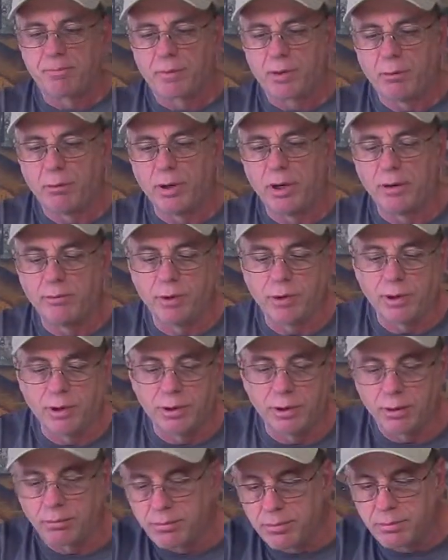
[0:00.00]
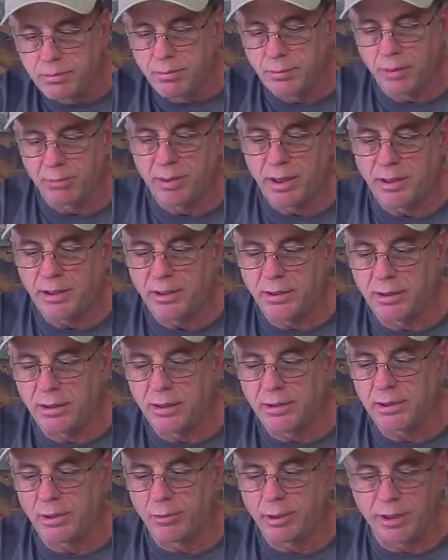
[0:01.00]
Whatever your opinion
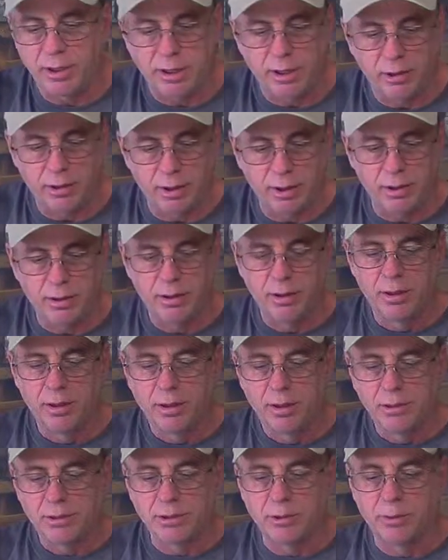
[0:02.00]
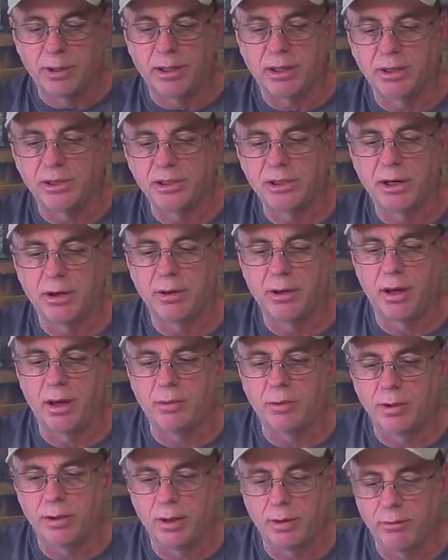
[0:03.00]
is, I want to hear it so we can share
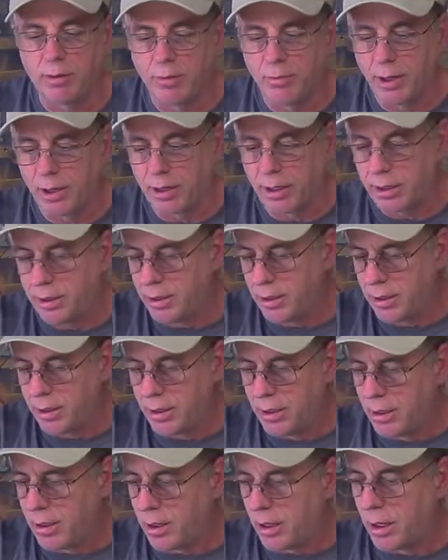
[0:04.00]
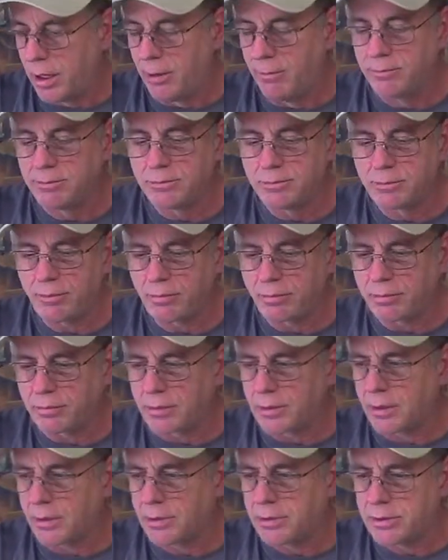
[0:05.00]
that with everybody.
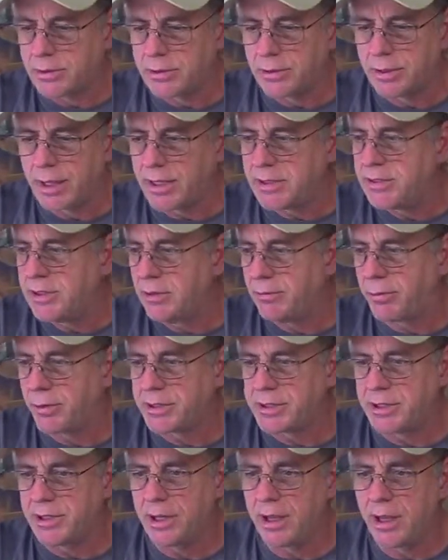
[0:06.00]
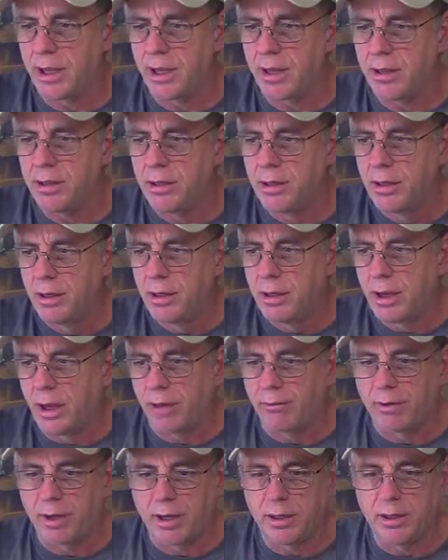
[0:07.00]
So that's it for today.
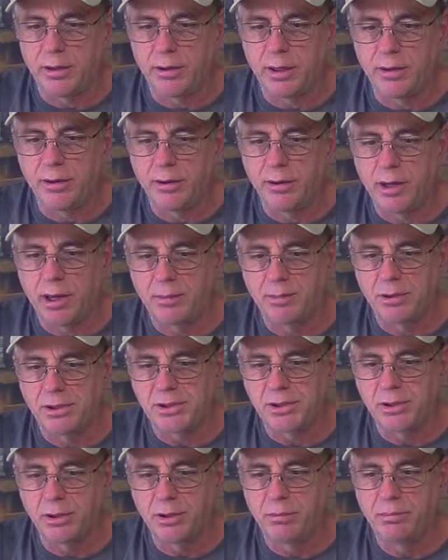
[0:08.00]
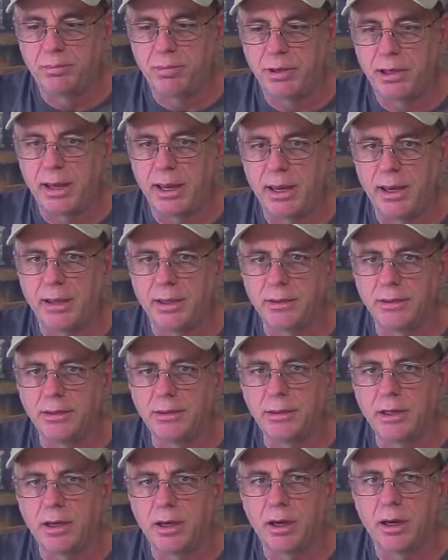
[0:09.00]
I've got another episode
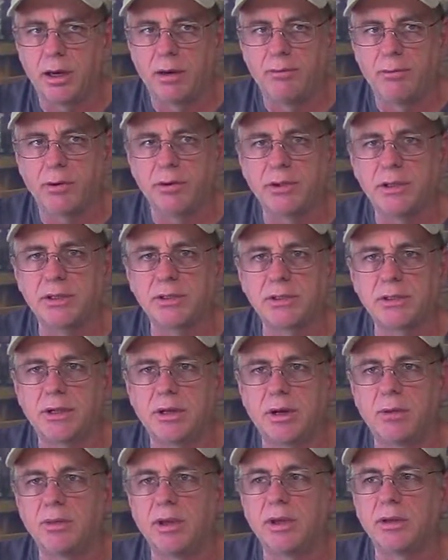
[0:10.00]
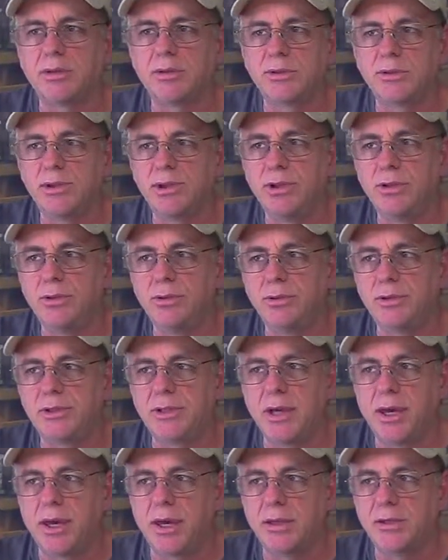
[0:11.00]
planned for this coming
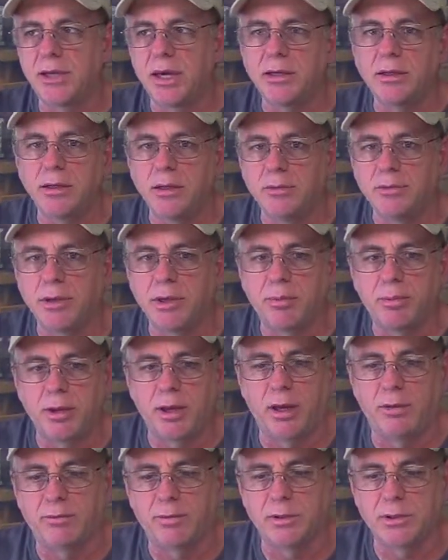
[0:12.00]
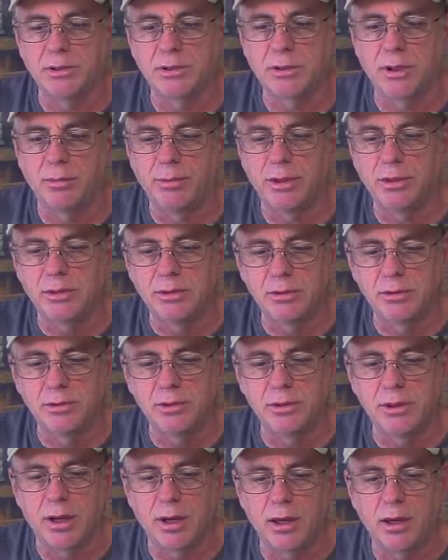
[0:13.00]
Tuesday, tentatively planned for this coming
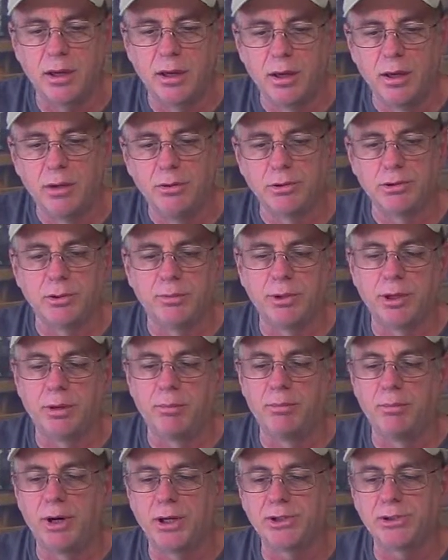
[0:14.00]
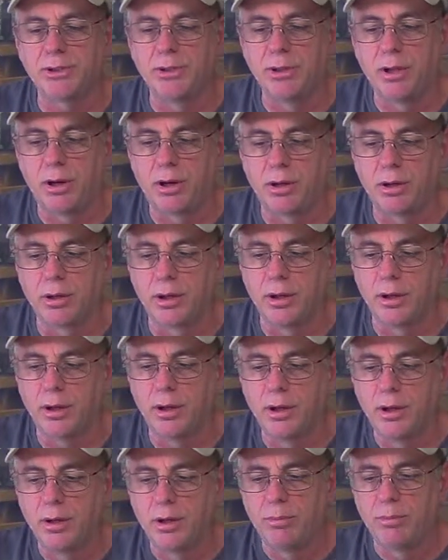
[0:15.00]
Tuesday, which will be a much
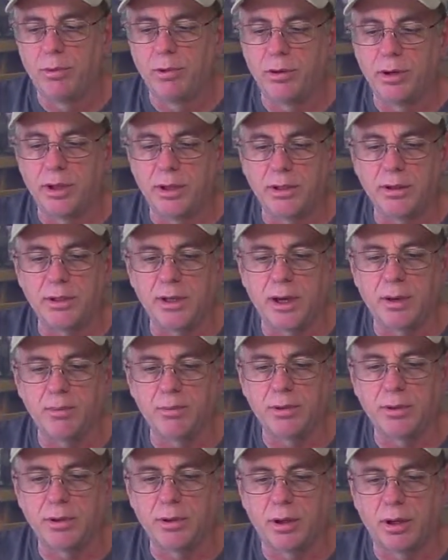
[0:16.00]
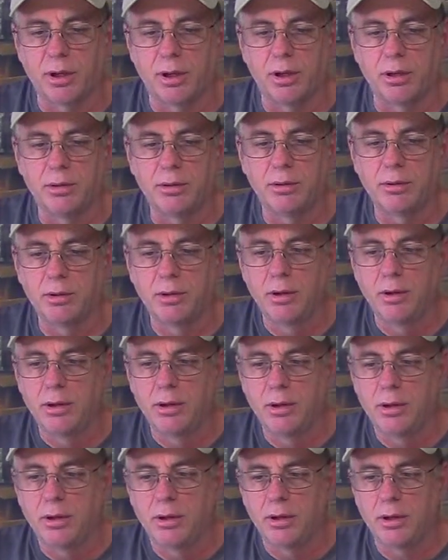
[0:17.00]
longer, more in-depth
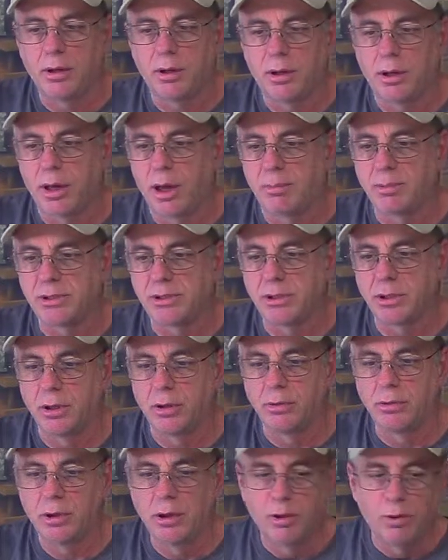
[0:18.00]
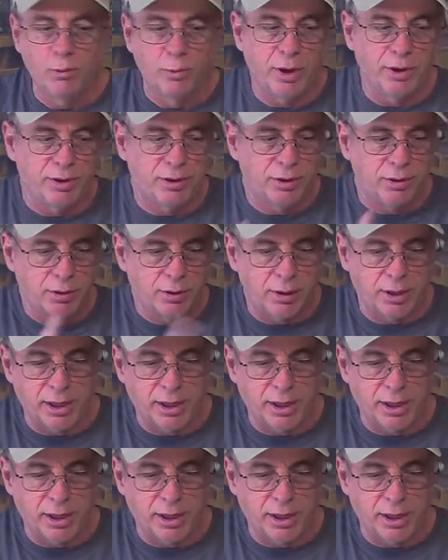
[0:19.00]
episode with a